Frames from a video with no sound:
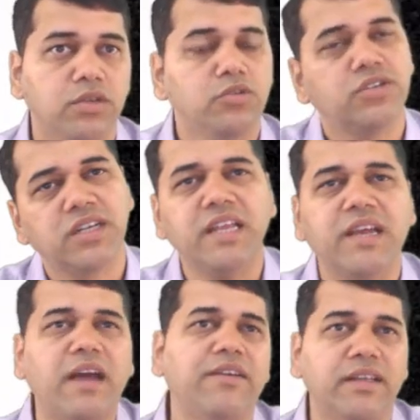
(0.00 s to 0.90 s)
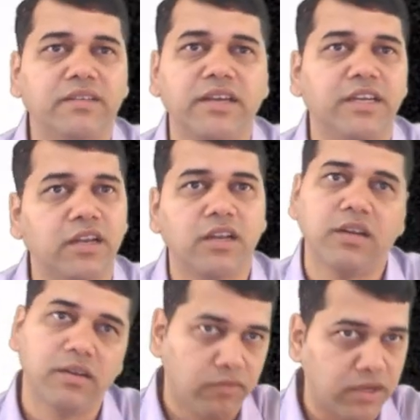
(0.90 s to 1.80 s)
you generally have it as an
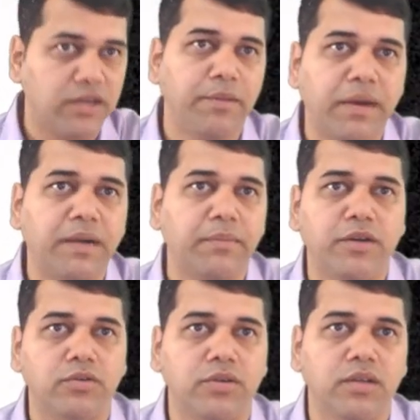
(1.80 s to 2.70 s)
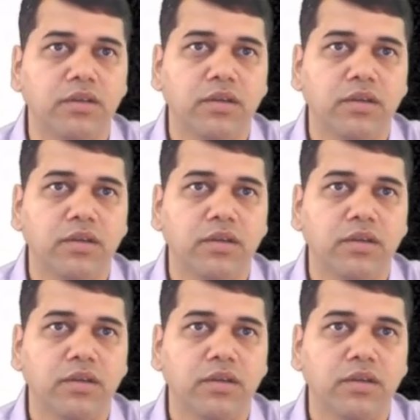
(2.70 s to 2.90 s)
internal one department only.